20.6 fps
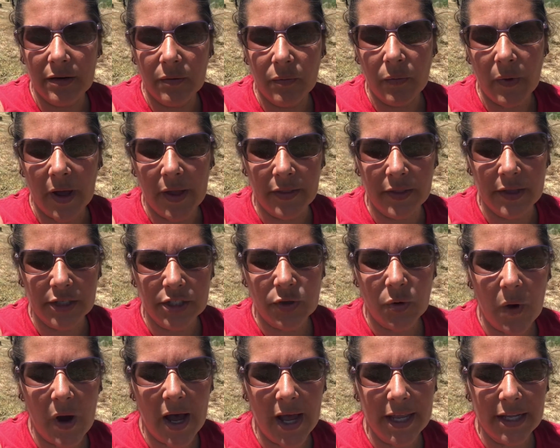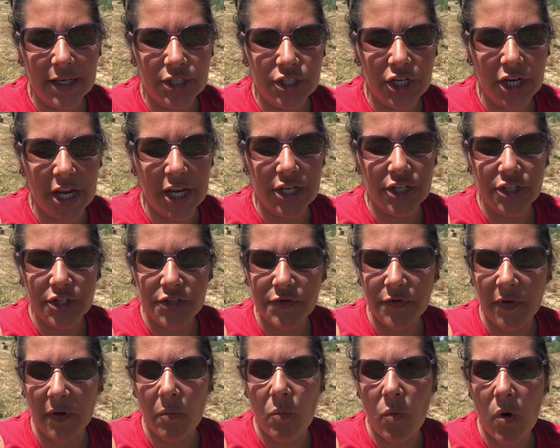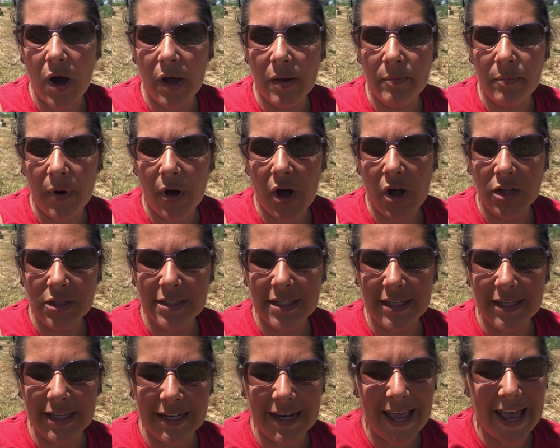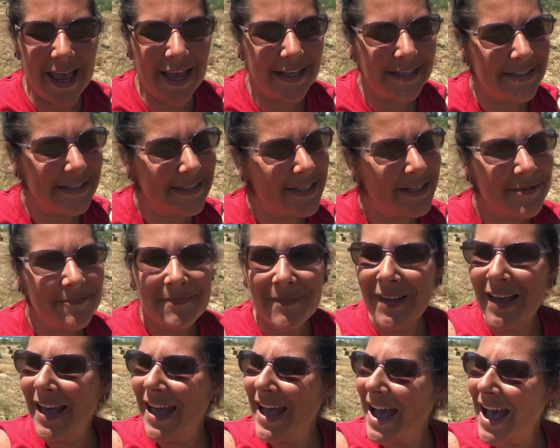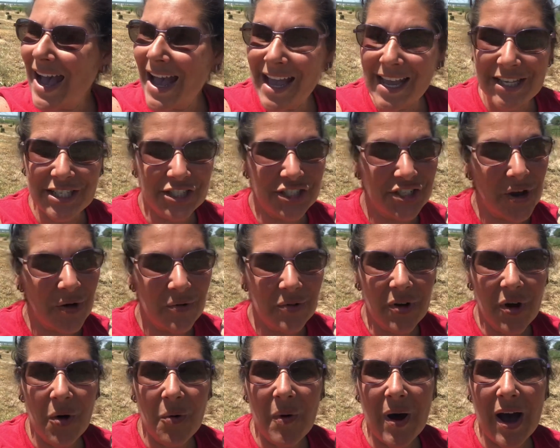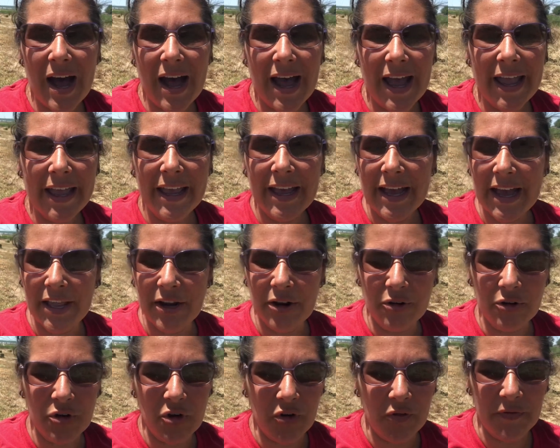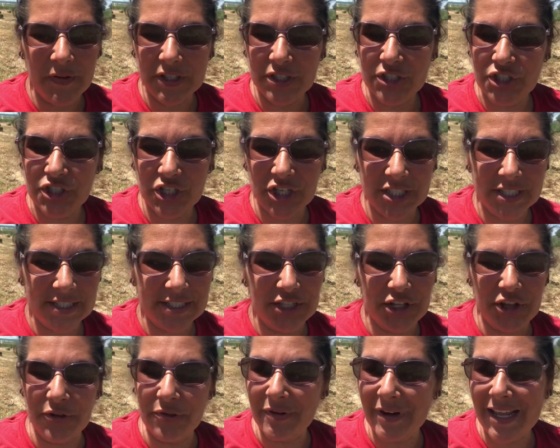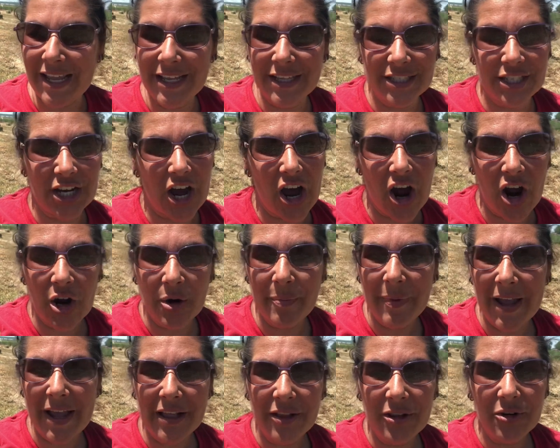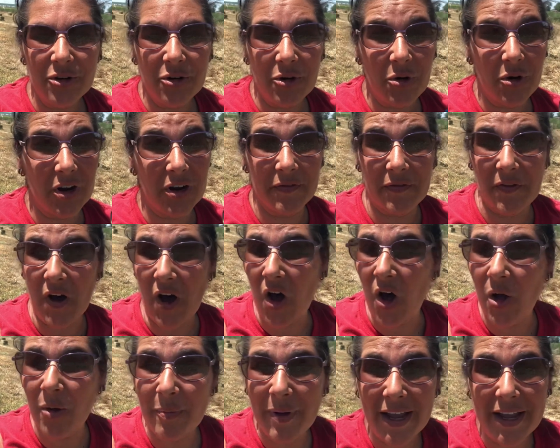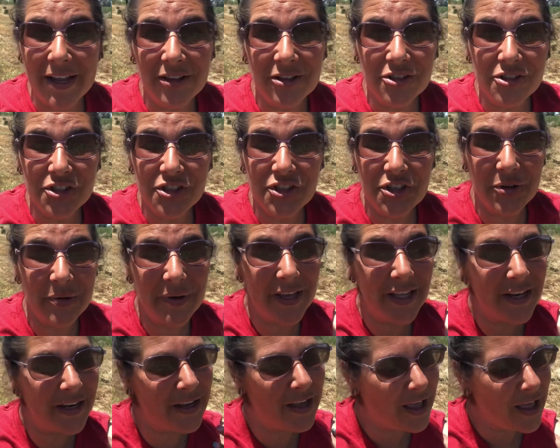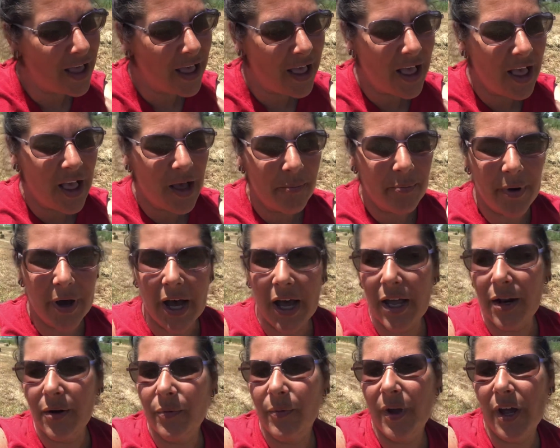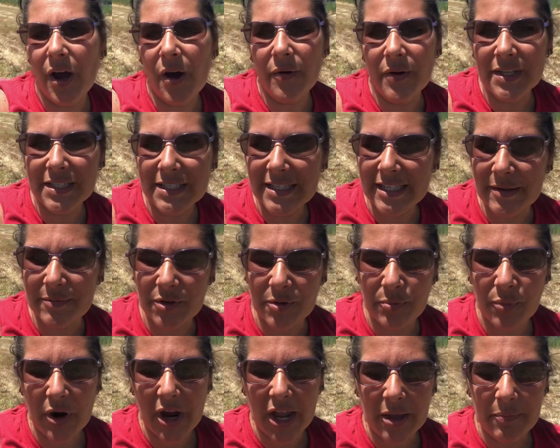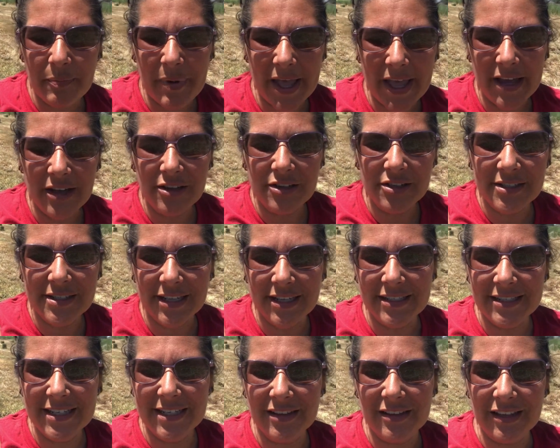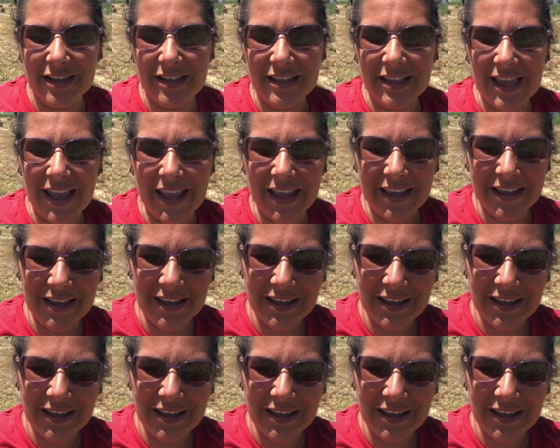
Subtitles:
When the twine changes from one ball to the next, I don't know why. I don't know if it's just unique to our baler or if all balers do it, but we always seem to break bales until it like